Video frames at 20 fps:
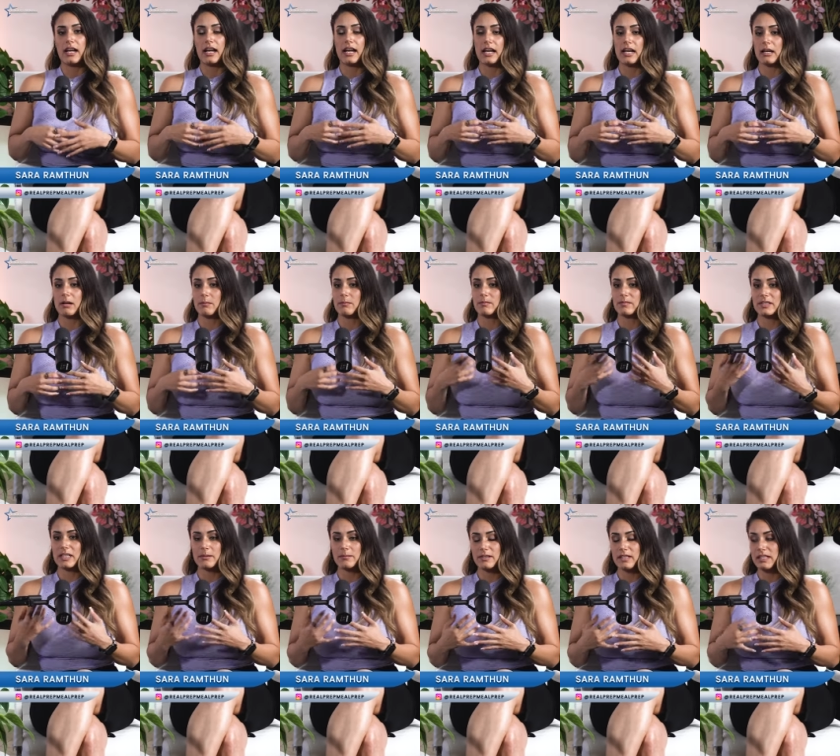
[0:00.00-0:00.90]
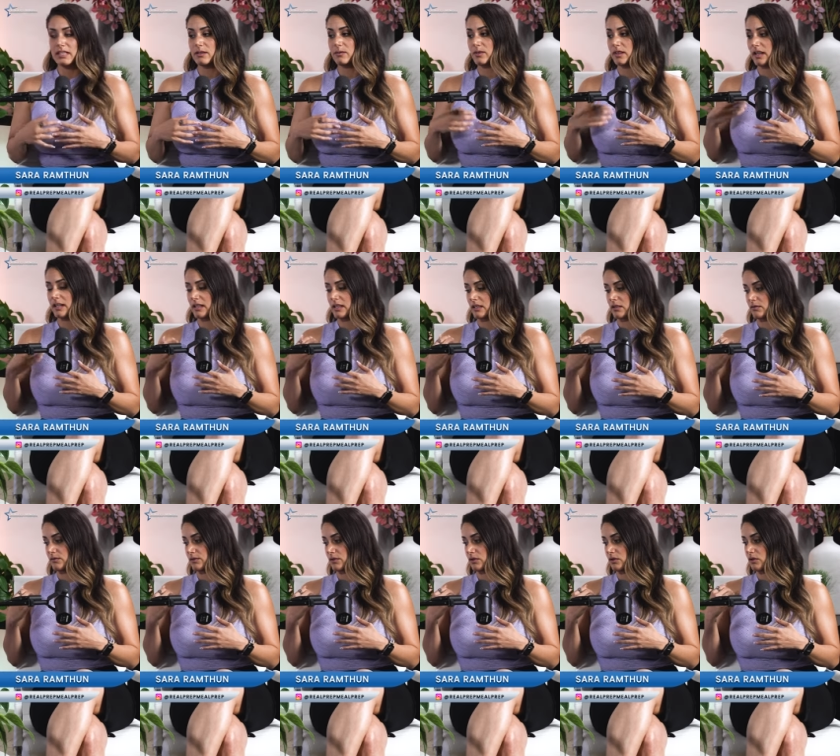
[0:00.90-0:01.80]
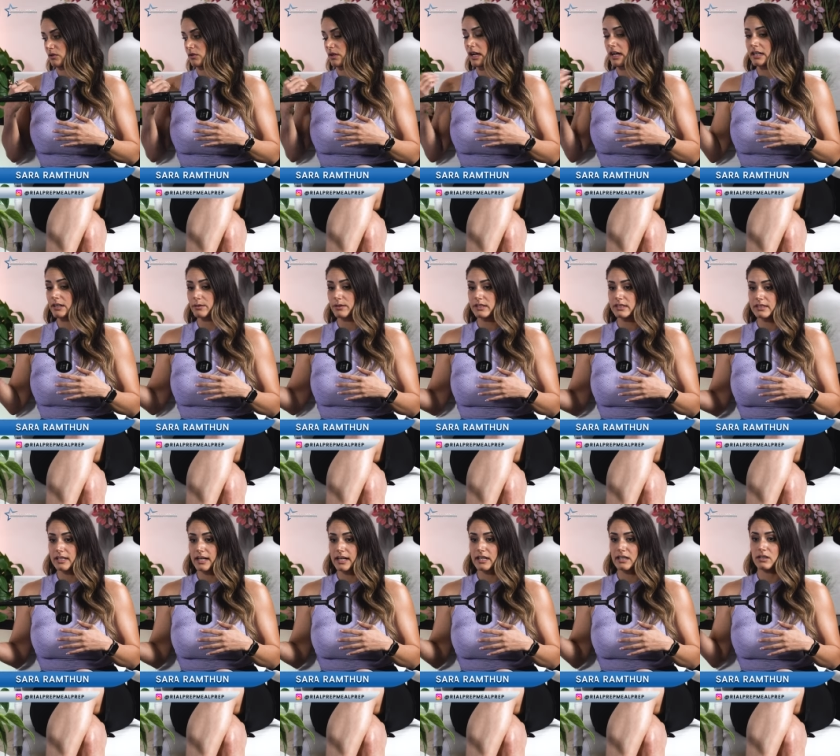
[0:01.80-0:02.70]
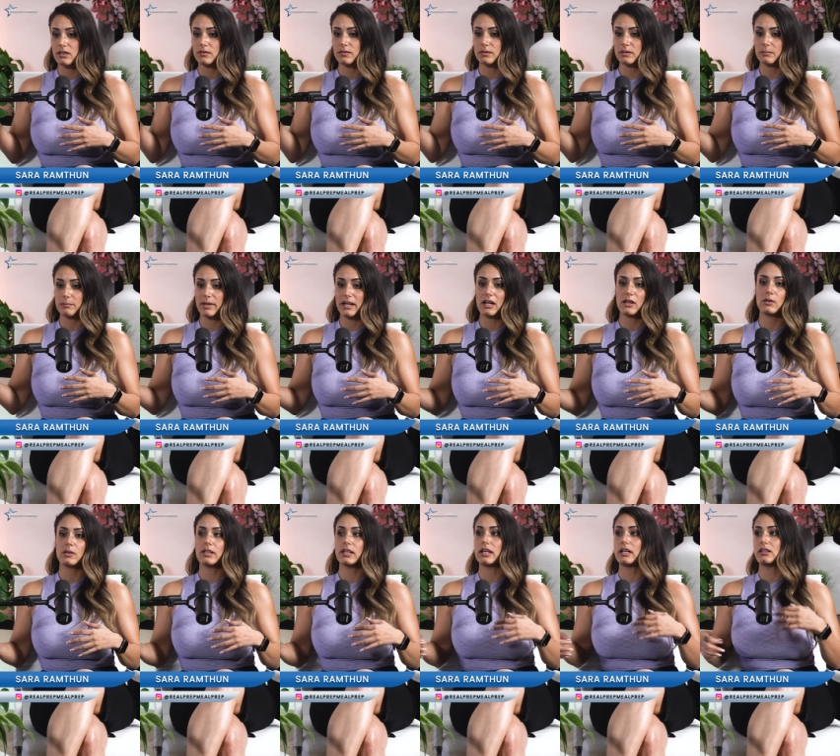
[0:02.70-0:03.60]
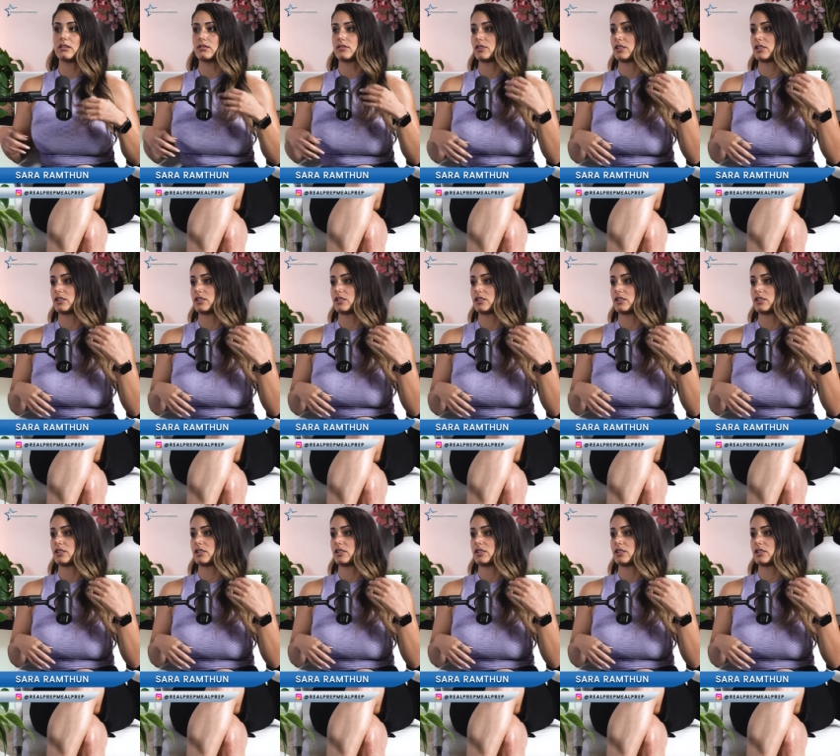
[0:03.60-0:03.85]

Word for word: Um, same thing I have, you know, Iris Kyle from the Powerhouse.